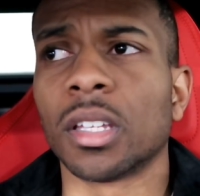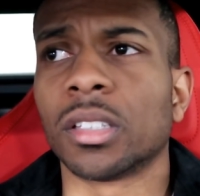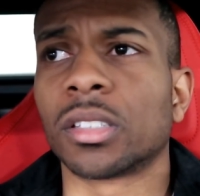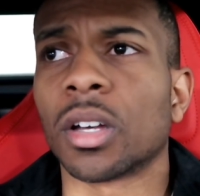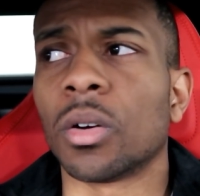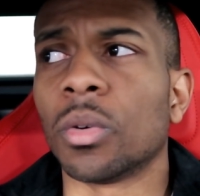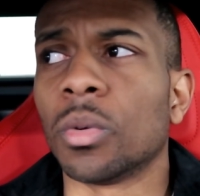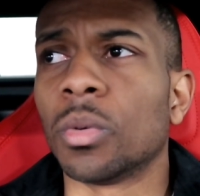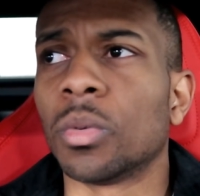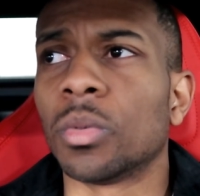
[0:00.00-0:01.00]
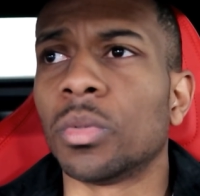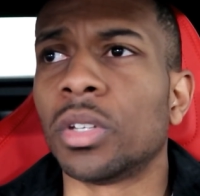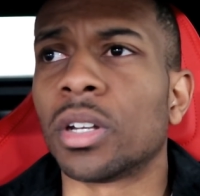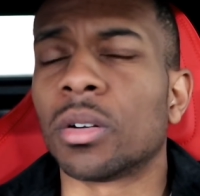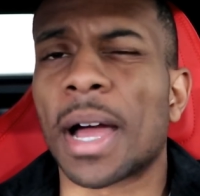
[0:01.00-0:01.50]
So,
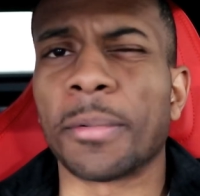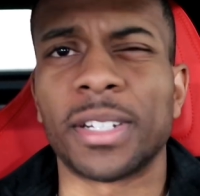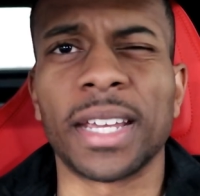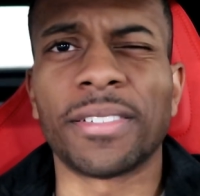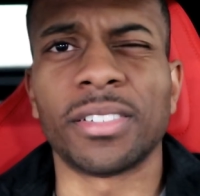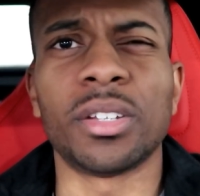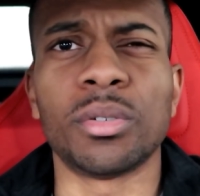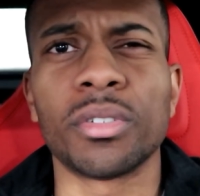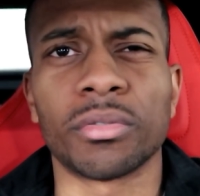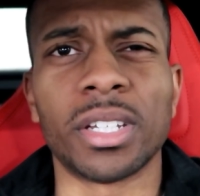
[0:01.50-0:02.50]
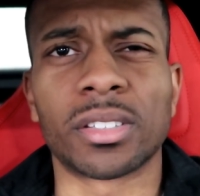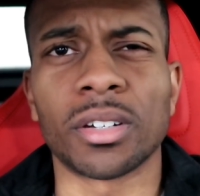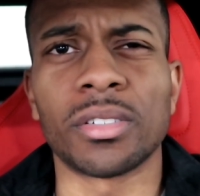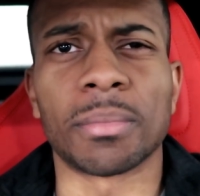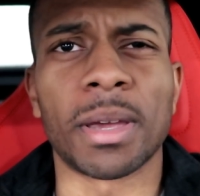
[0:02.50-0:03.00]
you know, I would definitely do your
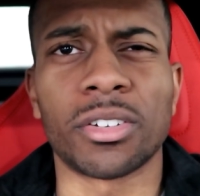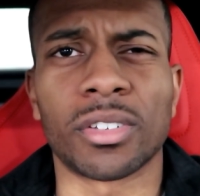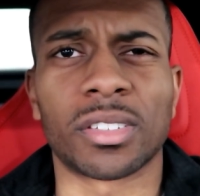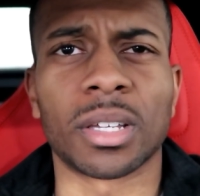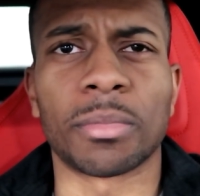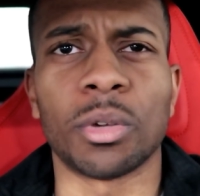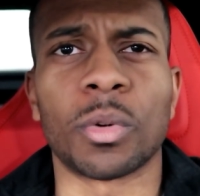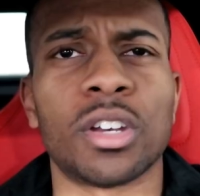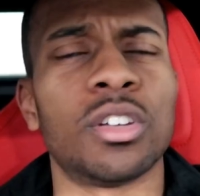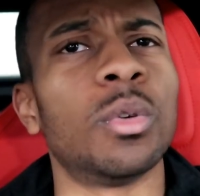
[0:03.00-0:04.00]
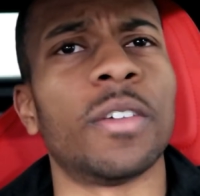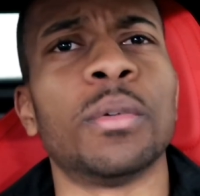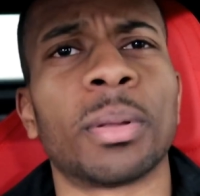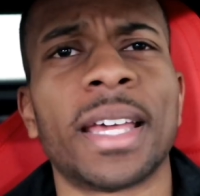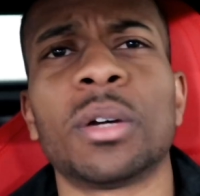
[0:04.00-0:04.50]
research and make sure it's something you to do. If
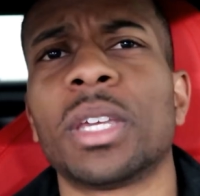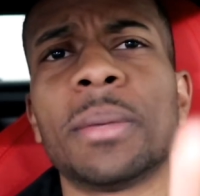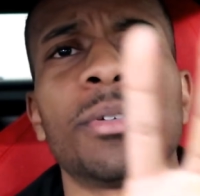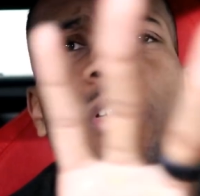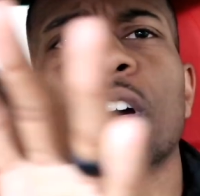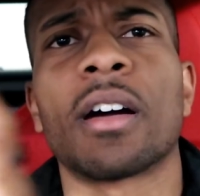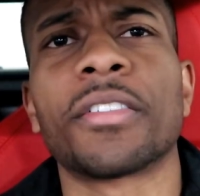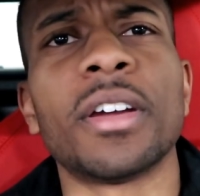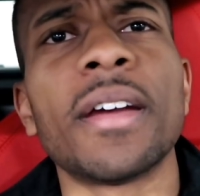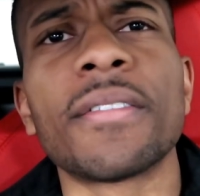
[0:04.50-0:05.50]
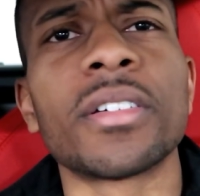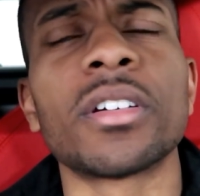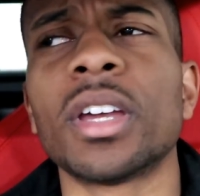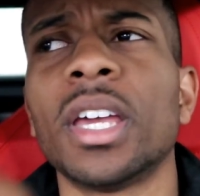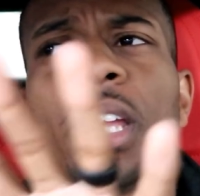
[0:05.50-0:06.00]
you plan on keeping your car
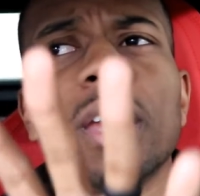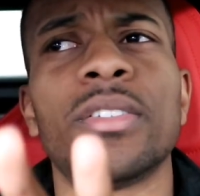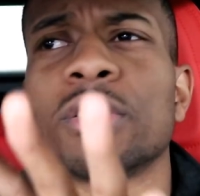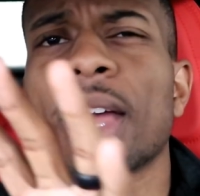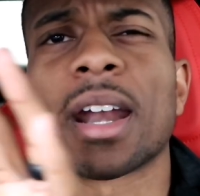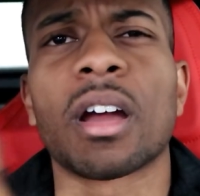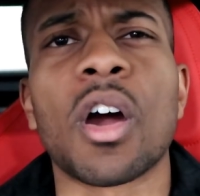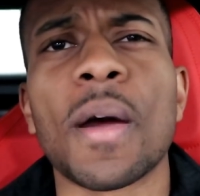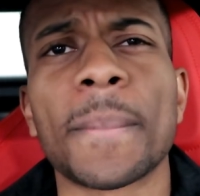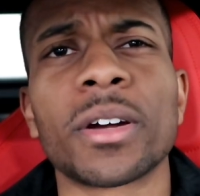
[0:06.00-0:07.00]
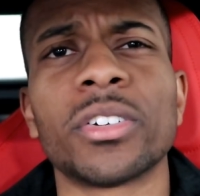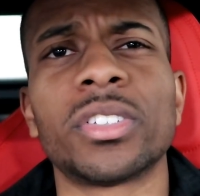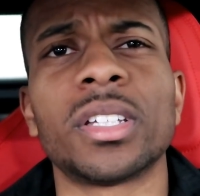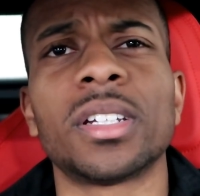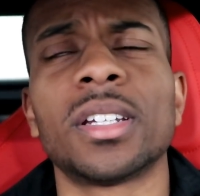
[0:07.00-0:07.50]
forever, if you're not a car
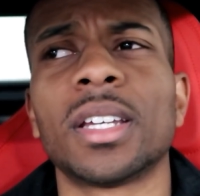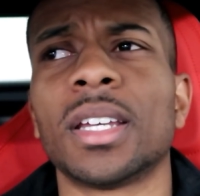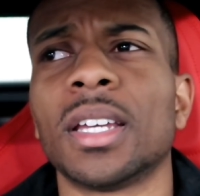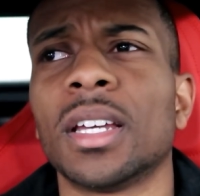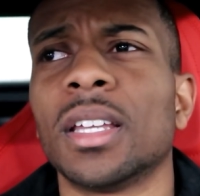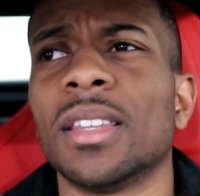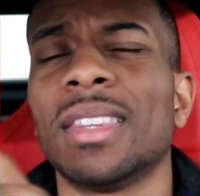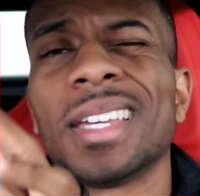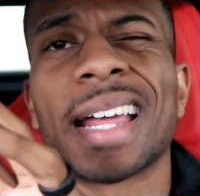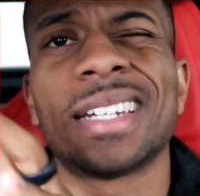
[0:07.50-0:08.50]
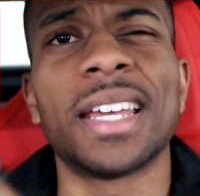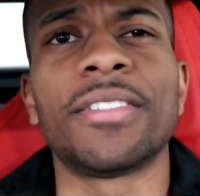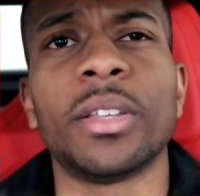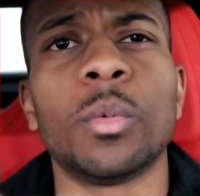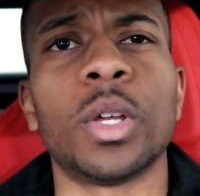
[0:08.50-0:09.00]
person, then I
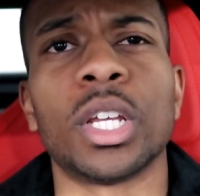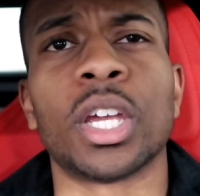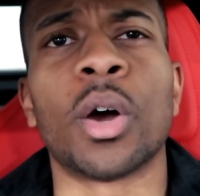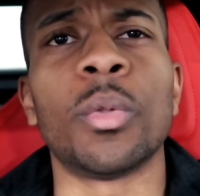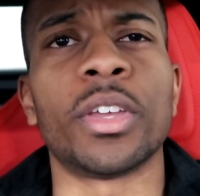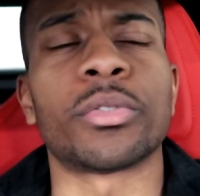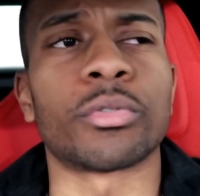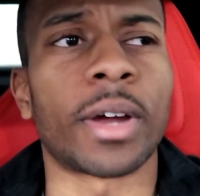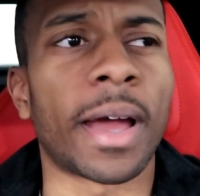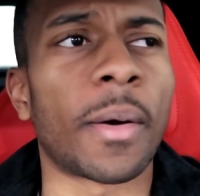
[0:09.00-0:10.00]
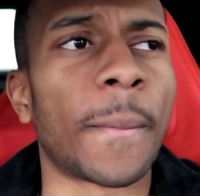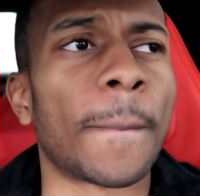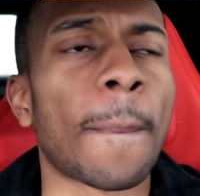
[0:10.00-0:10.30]
definitely wouldn't go this route.